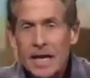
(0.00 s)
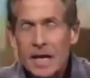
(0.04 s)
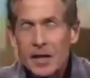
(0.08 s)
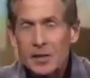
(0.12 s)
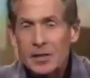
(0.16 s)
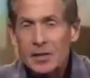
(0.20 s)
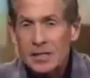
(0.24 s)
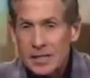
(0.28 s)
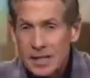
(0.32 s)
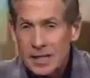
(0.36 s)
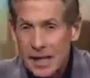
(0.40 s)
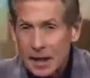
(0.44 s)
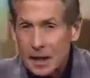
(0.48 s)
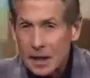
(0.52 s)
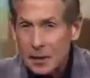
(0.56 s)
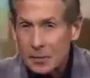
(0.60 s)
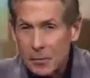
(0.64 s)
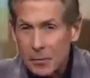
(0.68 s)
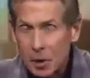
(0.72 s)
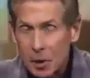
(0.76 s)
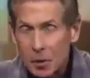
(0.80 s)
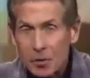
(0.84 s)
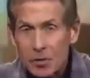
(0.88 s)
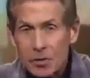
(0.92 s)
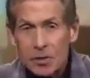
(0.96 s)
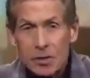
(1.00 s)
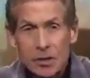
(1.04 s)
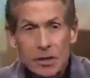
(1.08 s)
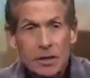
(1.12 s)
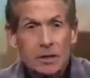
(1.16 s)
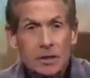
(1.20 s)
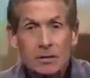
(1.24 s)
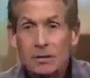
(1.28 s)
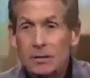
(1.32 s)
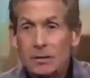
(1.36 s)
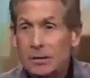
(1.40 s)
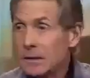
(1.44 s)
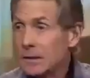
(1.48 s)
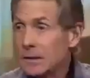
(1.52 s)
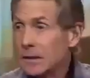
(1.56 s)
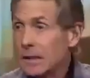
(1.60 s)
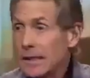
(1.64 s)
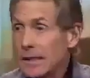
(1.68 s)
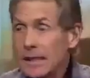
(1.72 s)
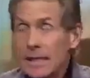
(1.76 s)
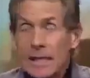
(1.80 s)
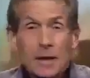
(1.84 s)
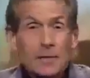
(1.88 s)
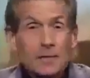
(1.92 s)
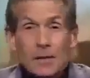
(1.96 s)
is now second most in,
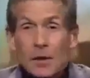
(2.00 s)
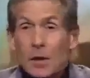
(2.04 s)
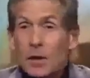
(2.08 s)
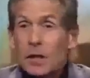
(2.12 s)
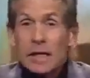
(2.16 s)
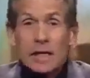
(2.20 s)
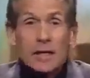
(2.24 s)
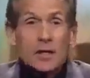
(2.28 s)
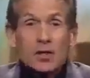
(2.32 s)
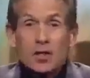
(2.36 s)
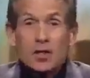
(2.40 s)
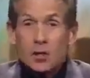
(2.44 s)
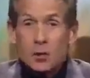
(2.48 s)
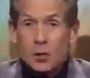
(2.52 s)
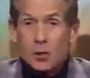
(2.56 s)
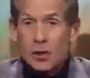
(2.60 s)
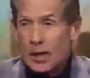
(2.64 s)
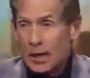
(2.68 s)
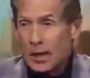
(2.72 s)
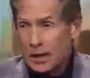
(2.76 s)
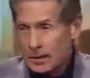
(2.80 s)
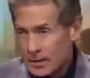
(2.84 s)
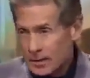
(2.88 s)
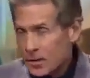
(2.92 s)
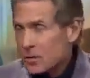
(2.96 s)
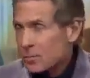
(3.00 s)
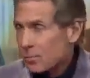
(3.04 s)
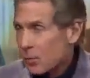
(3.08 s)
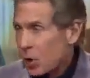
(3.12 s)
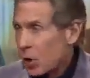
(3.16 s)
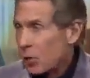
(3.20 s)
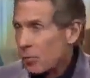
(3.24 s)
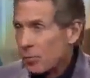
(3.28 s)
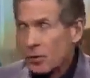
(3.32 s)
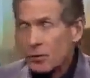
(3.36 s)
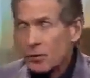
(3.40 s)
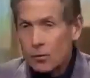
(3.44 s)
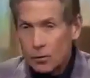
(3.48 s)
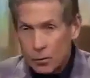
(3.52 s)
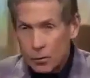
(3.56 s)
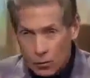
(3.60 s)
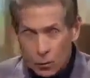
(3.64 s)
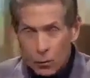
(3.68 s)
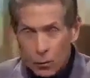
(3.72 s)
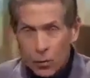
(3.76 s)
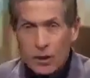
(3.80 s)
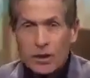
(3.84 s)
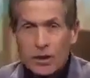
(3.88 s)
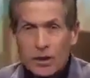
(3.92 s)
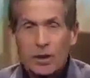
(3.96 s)
in NFL history at this moment
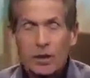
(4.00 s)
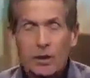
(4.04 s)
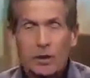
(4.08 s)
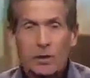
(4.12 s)
through three